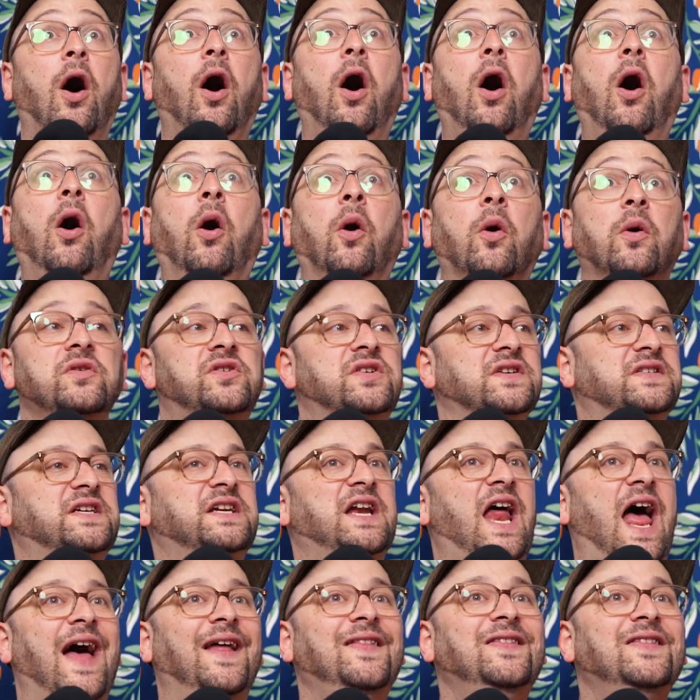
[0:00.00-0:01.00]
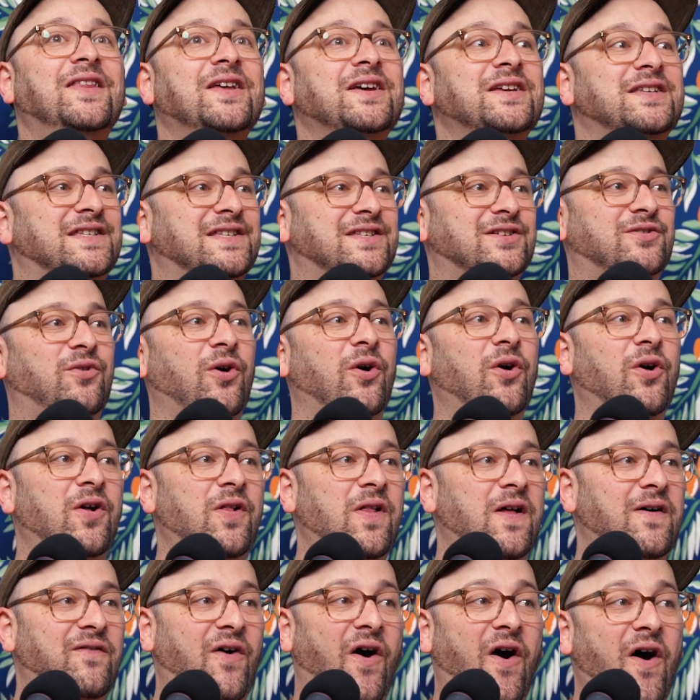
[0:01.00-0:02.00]
it's just an endless
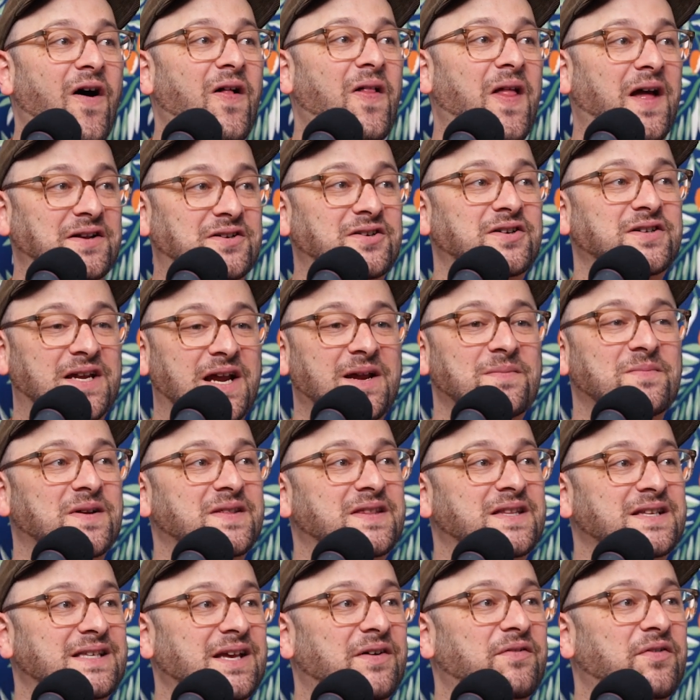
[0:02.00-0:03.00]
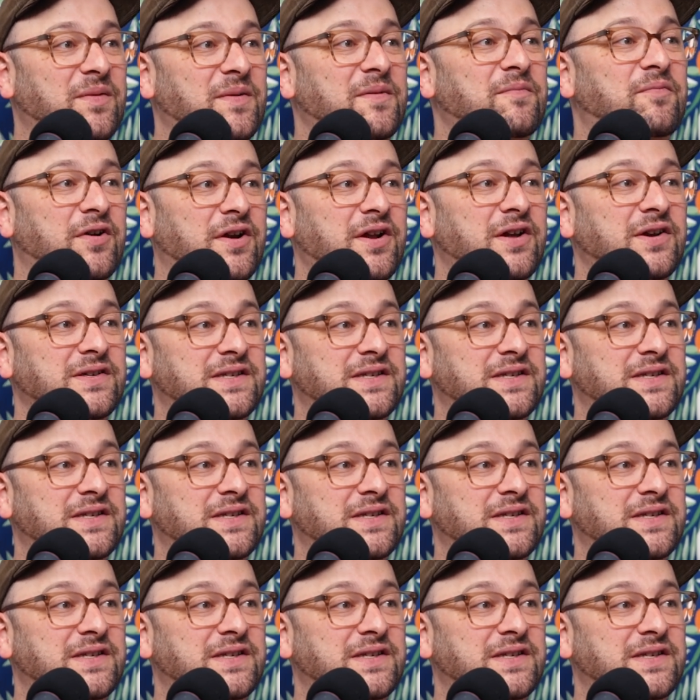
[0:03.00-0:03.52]
scroll of all entertainment that's ever been produced.